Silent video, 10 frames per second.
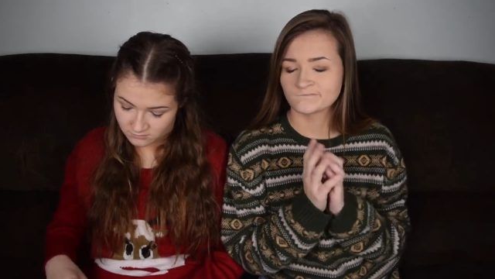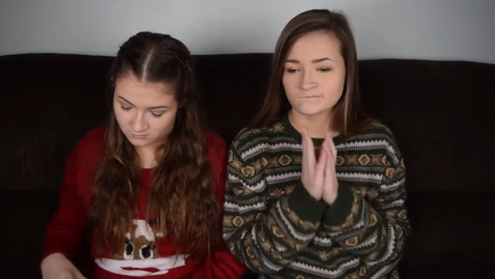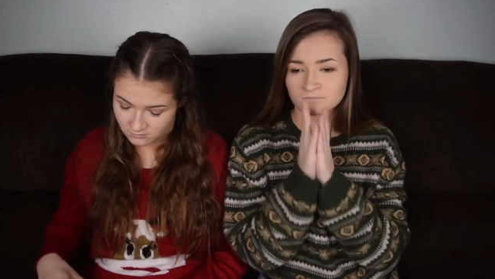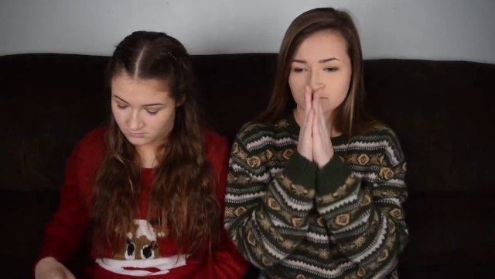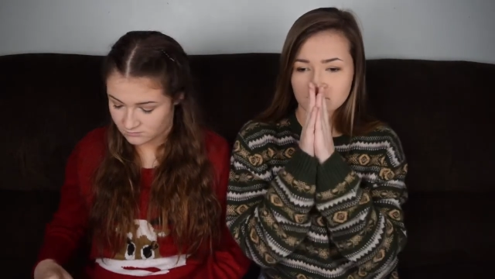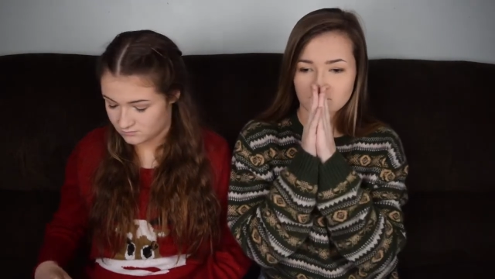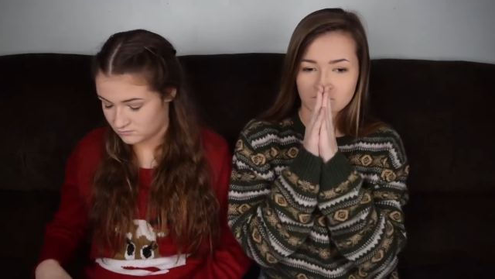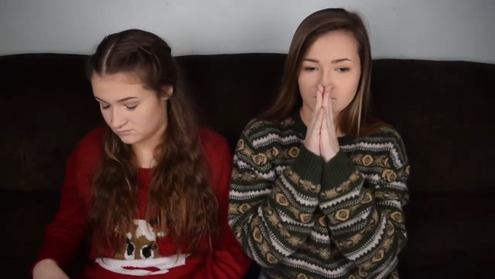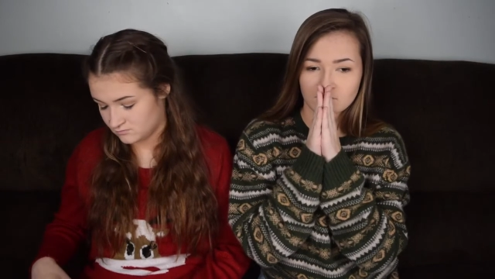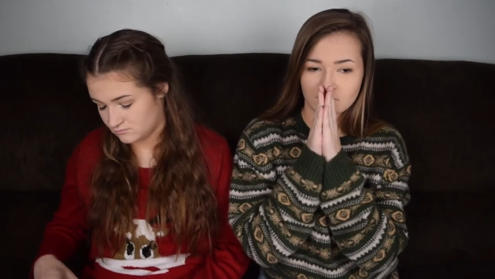
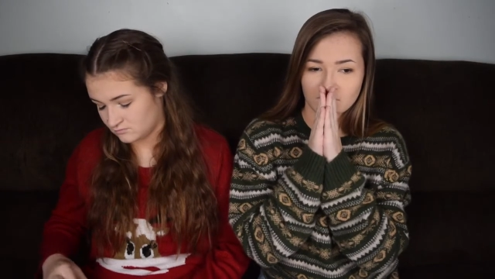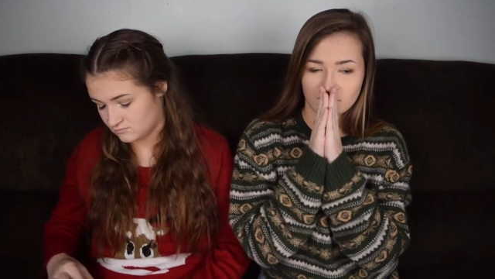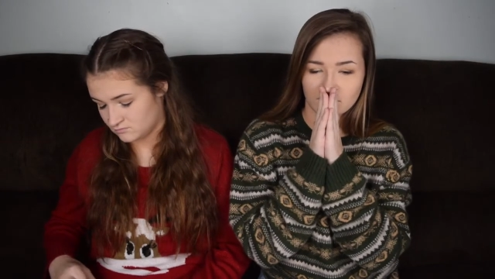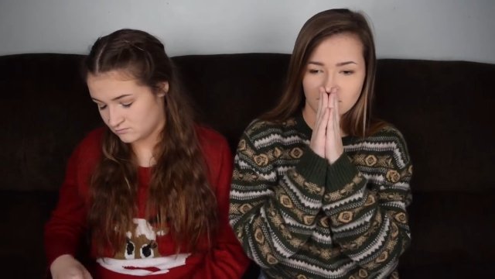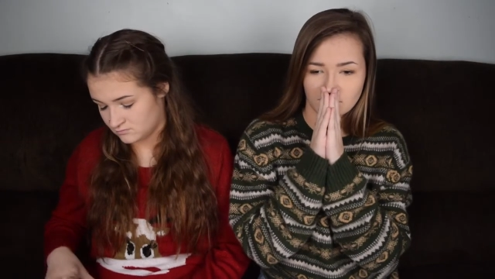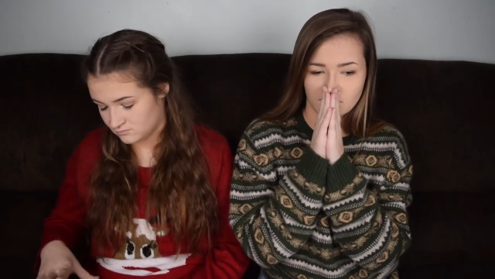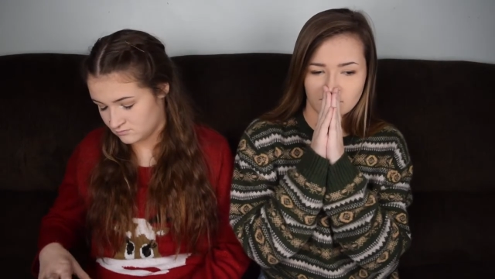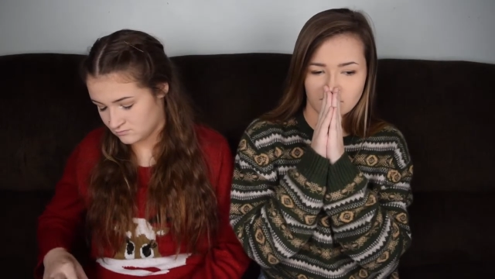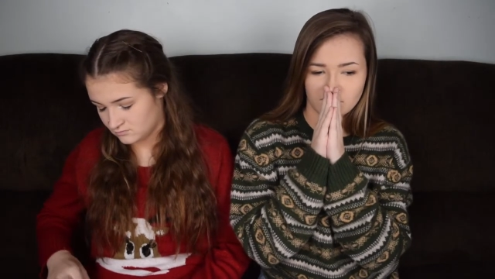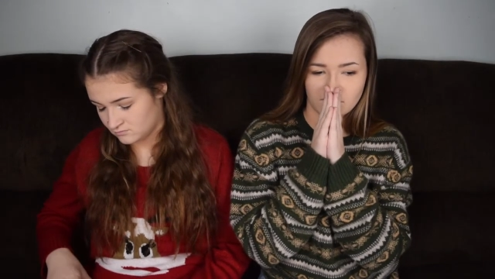
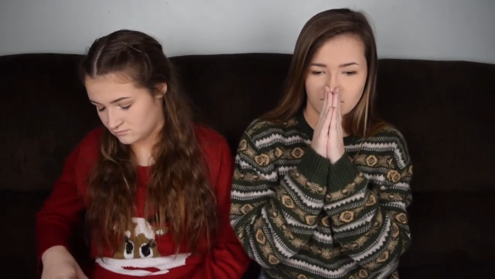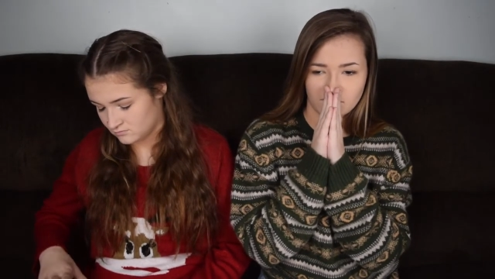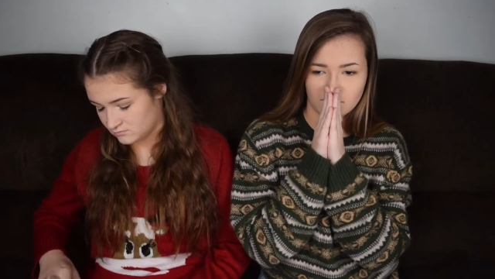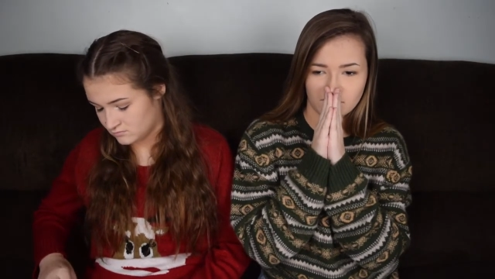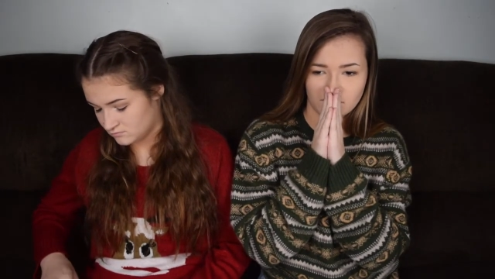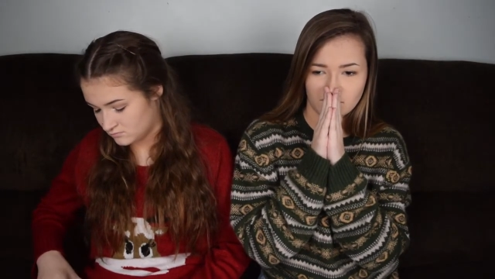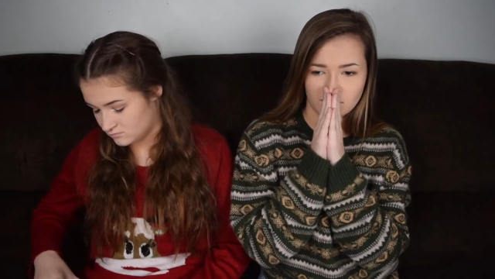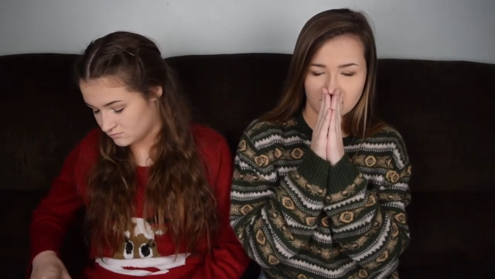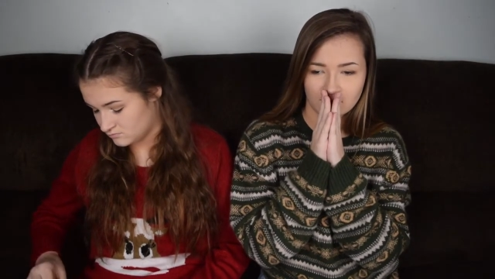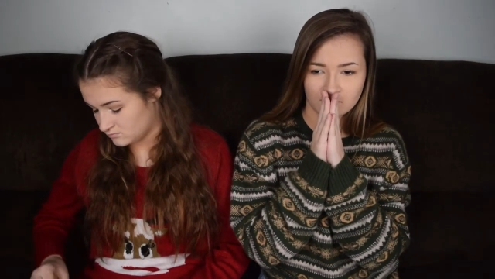
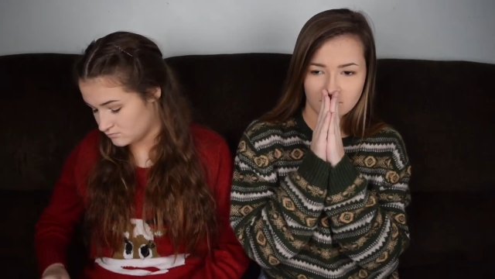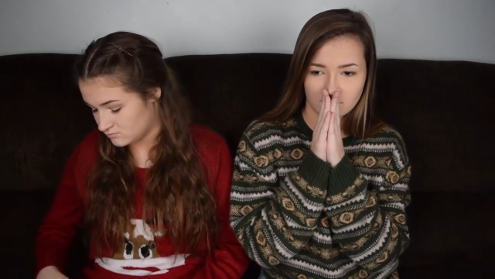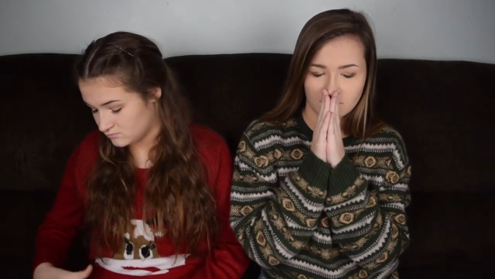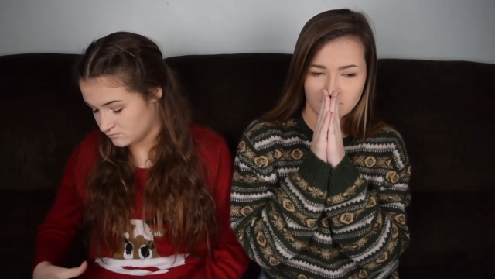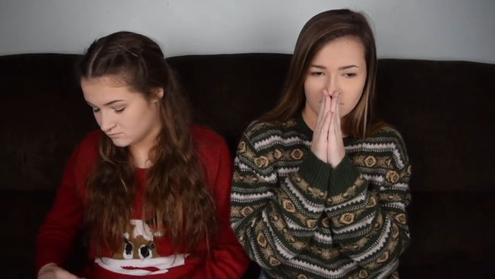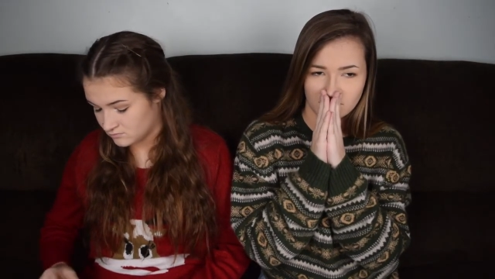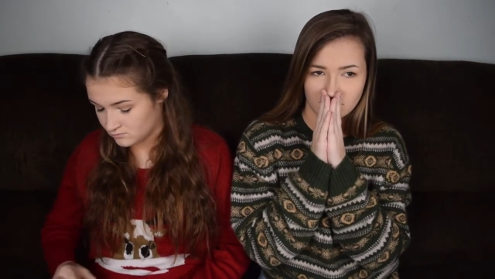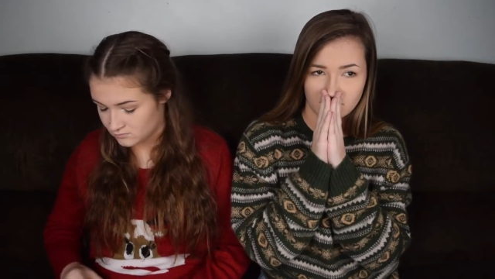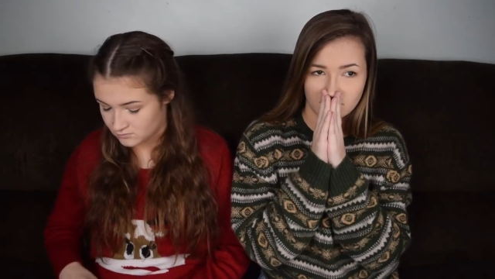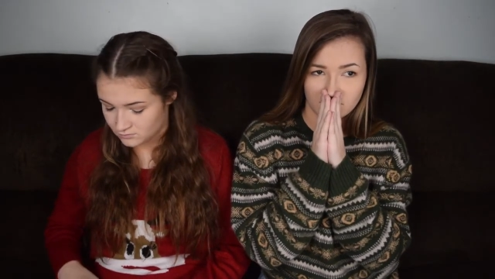
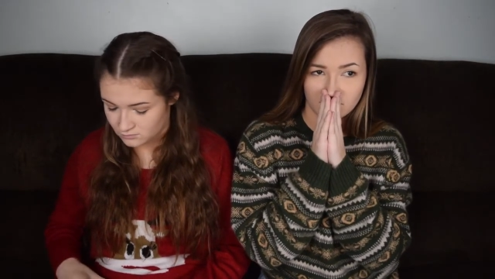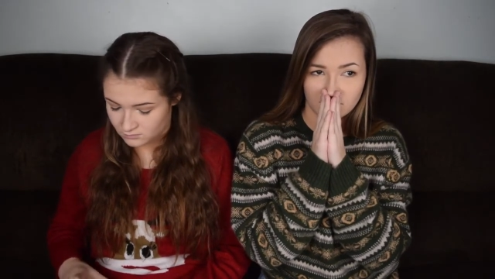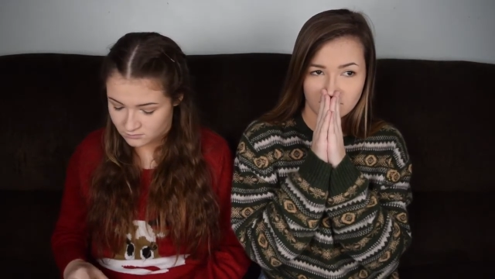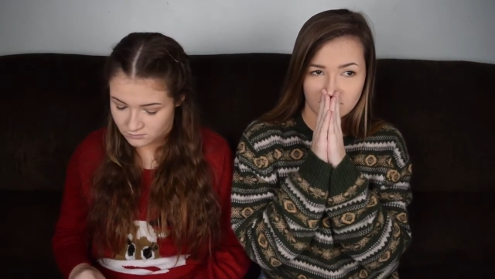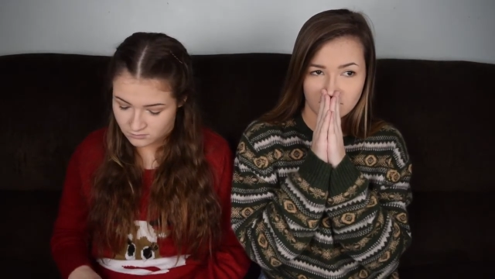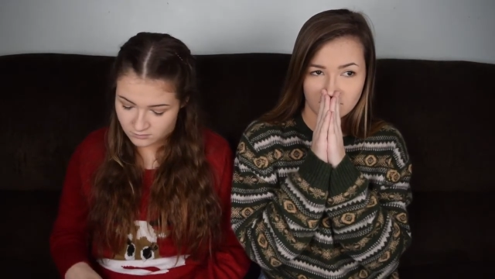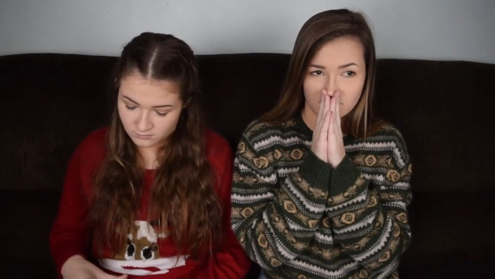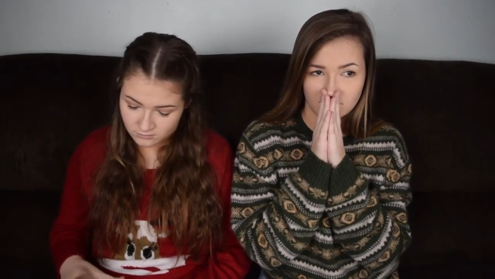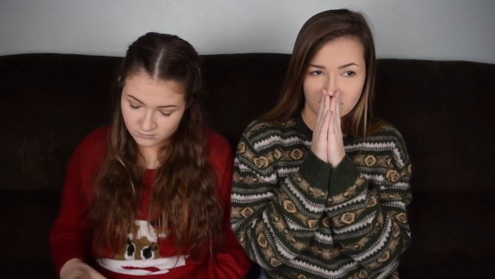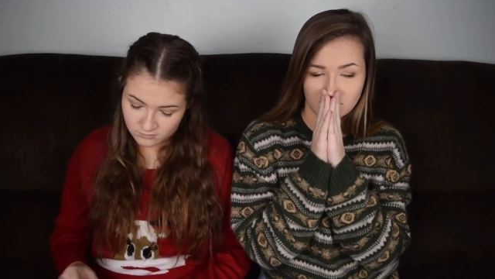
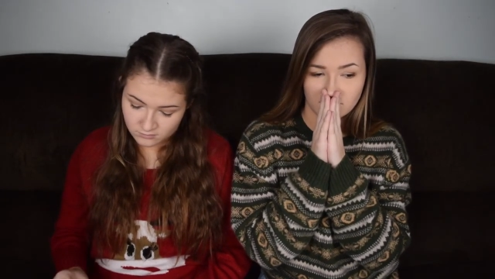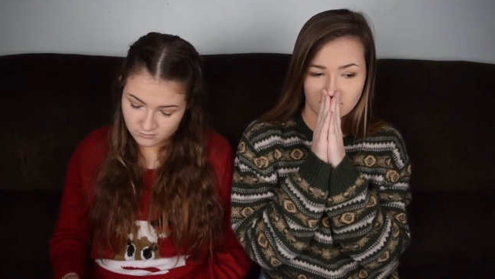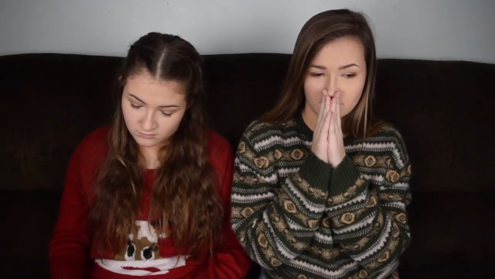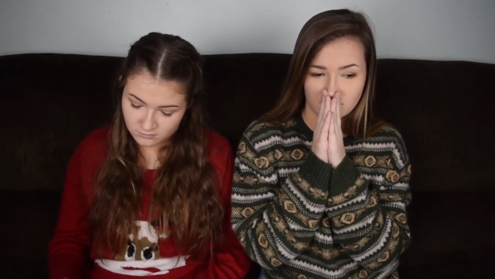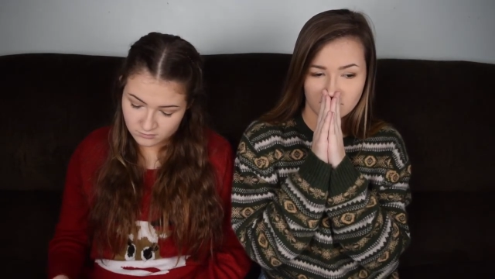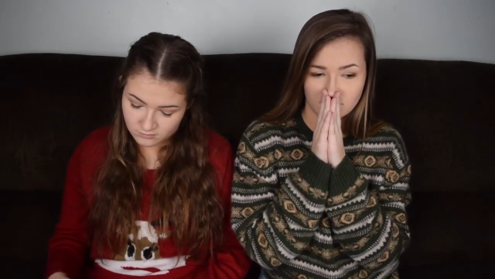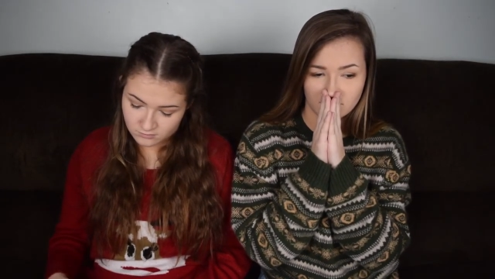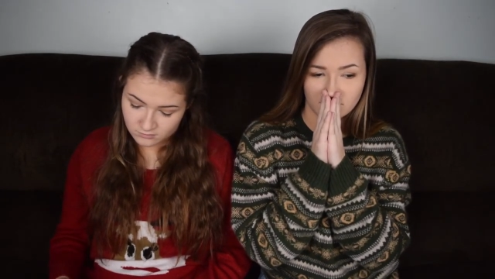Nothing is said.